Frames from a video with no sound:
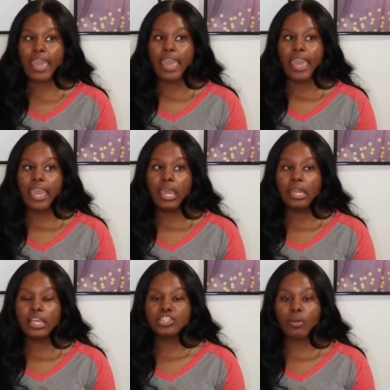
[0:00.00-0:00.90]
and
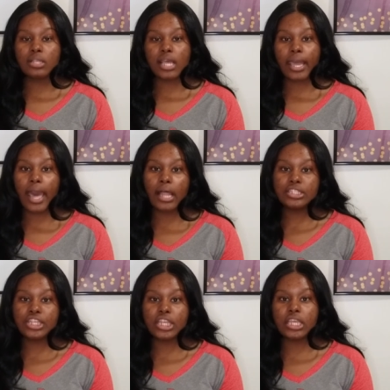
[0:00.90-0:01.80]
next to our
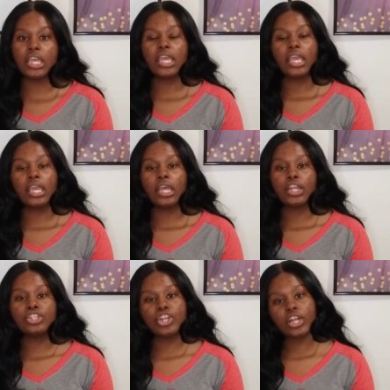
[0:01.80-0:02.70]
psychology
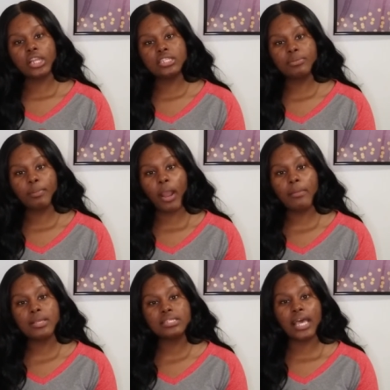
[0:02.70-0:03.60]
and journalism
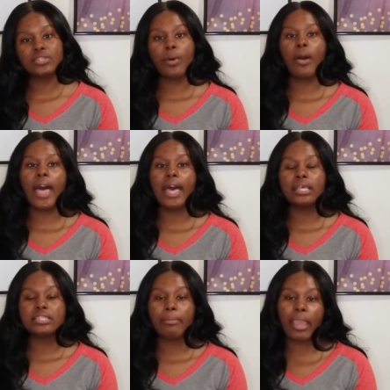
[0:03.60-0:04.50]
departments as well
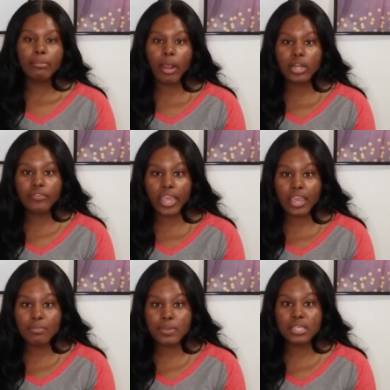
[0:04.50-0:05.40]
as the main part of
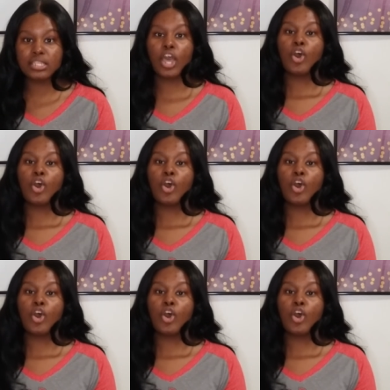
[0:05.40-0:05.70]
campus